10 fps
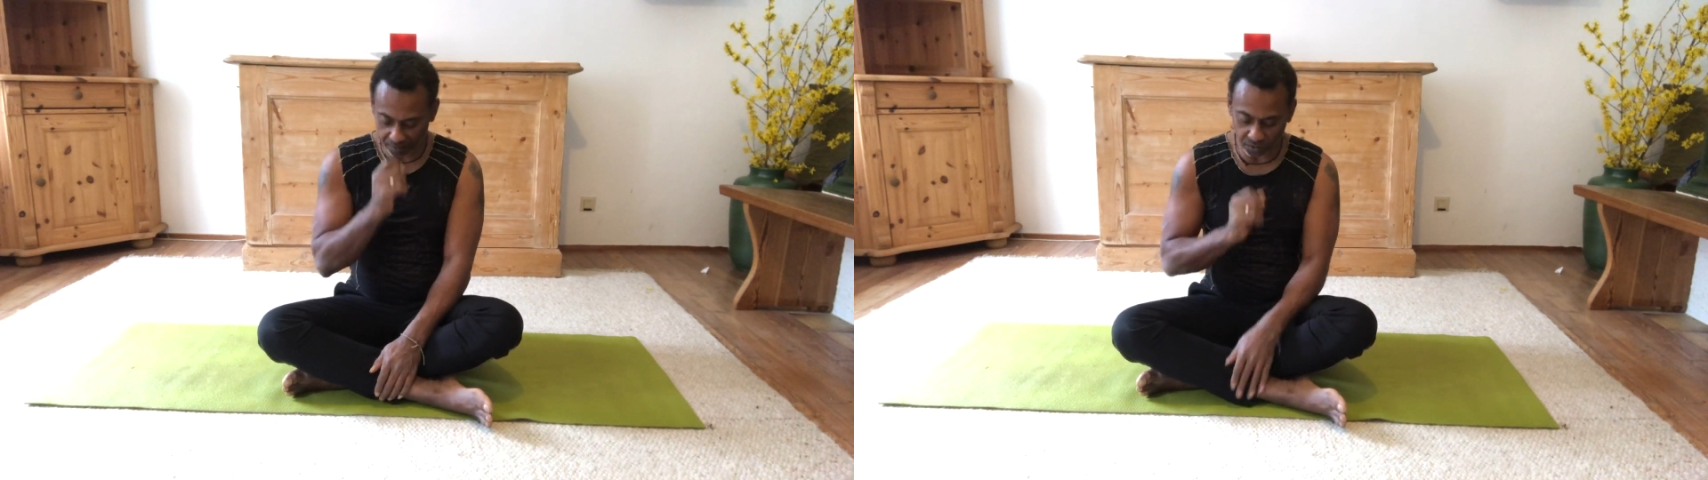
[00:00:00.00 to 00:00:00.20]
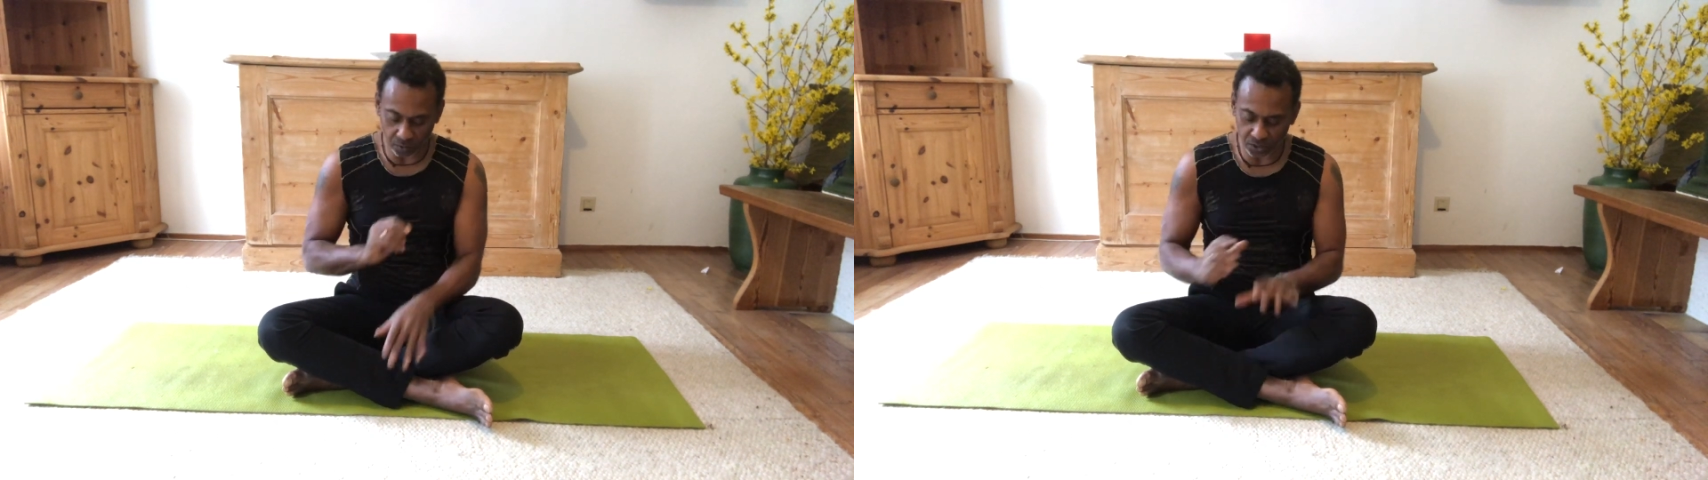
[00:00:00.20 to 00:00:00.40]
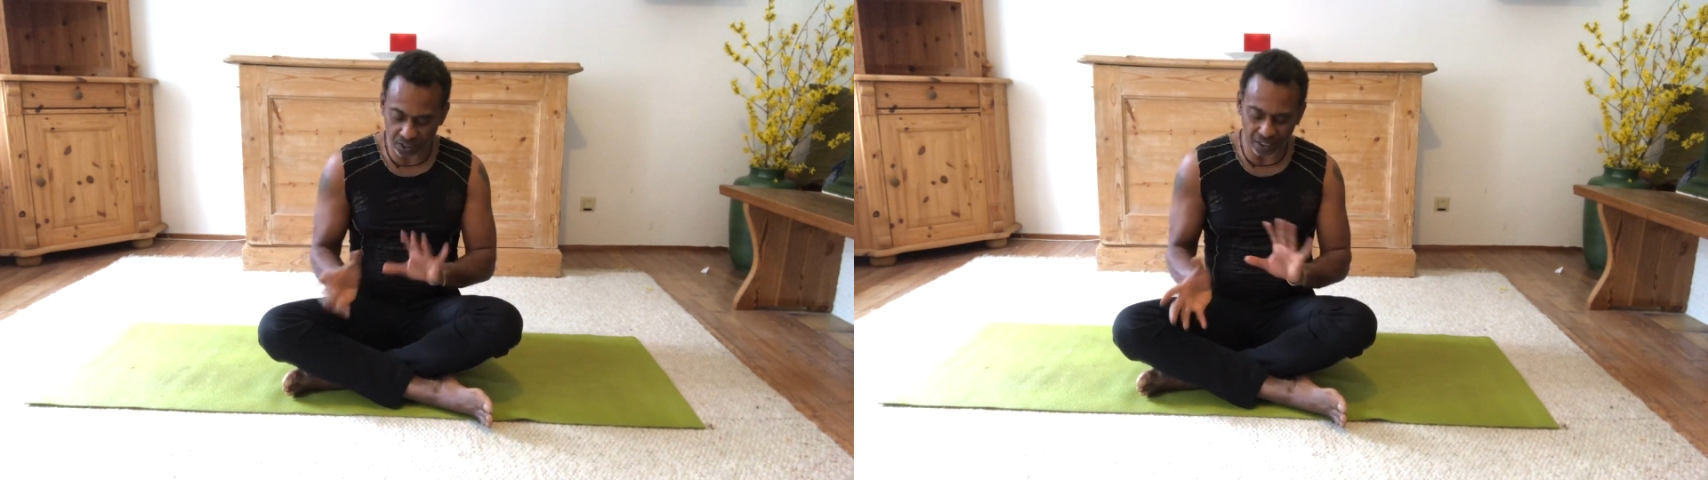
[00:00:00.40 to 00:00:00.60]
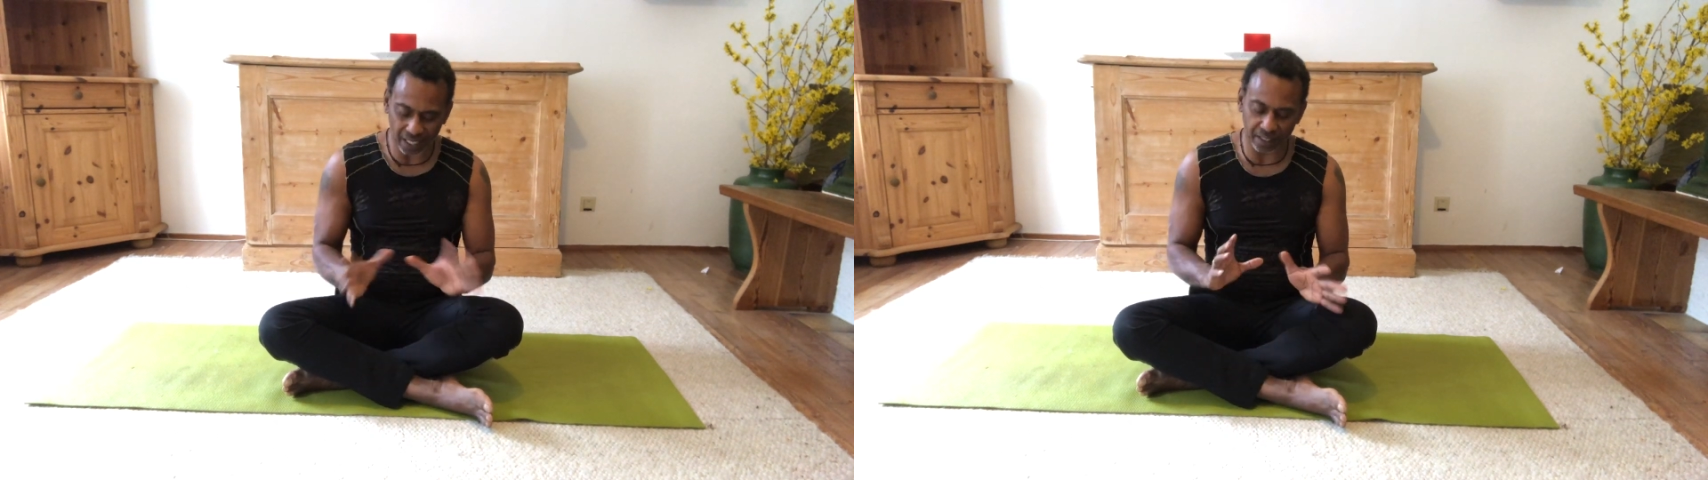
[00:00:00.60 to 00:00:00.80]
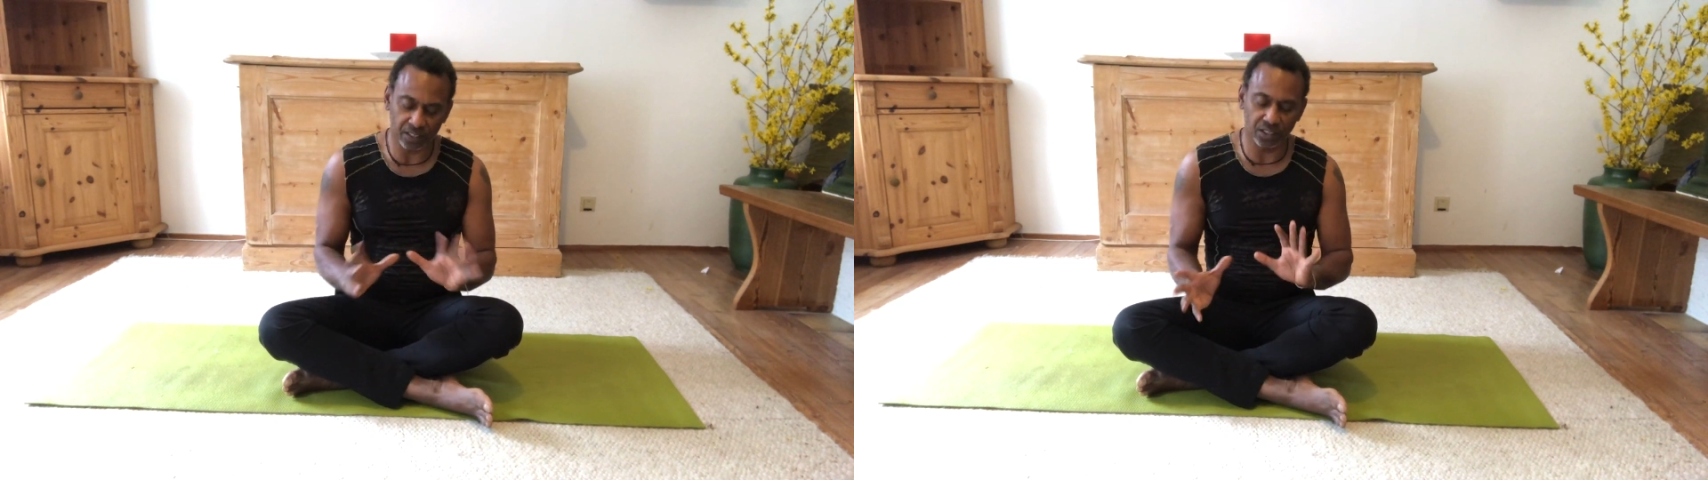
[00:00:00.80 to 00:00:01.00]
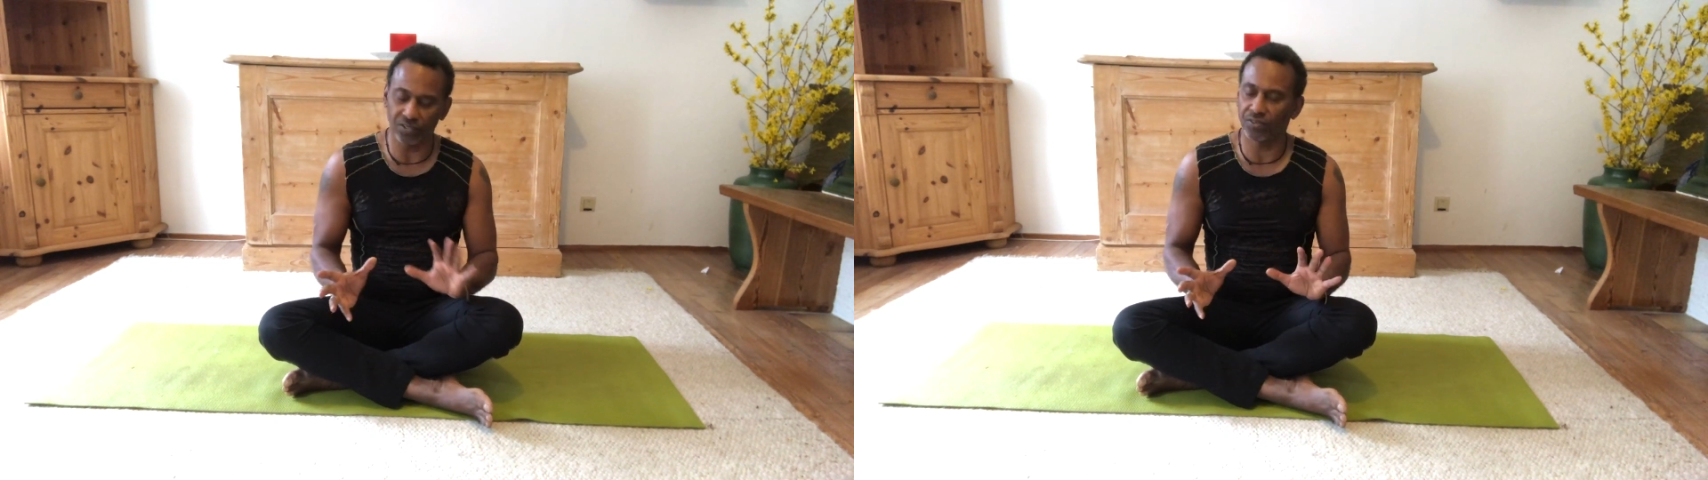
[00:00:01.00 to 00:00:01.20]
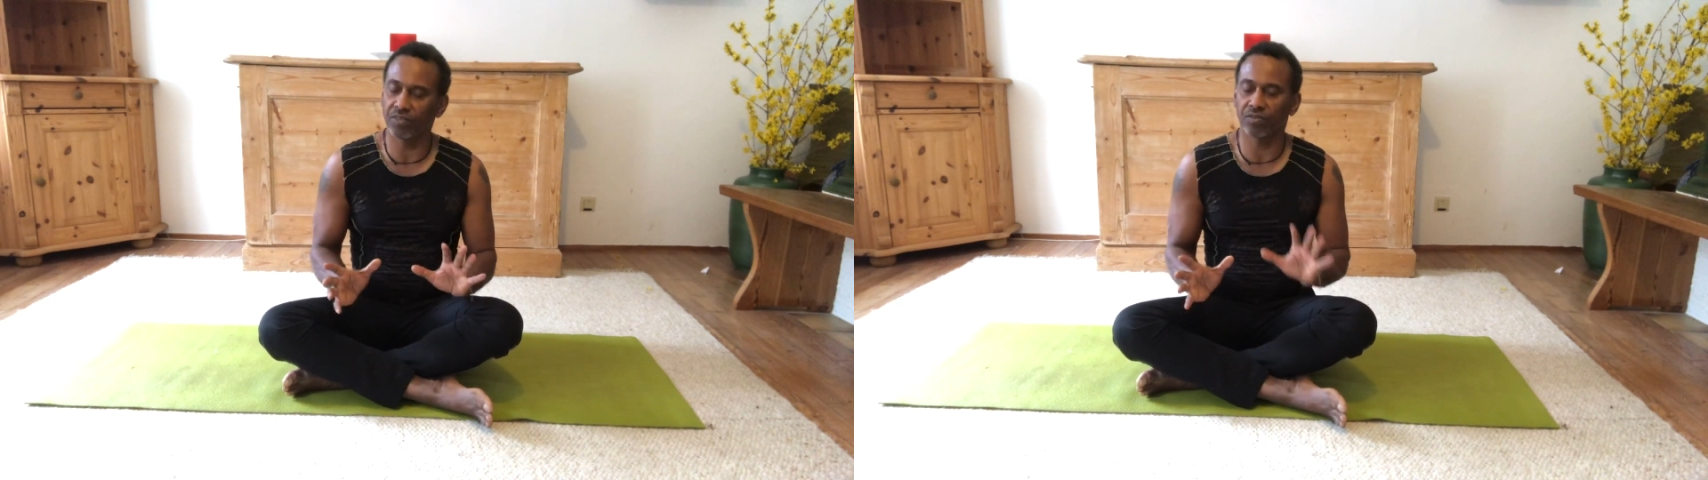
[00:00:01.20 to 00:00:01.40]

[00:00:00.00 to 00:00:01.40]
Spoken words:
So it's slightly different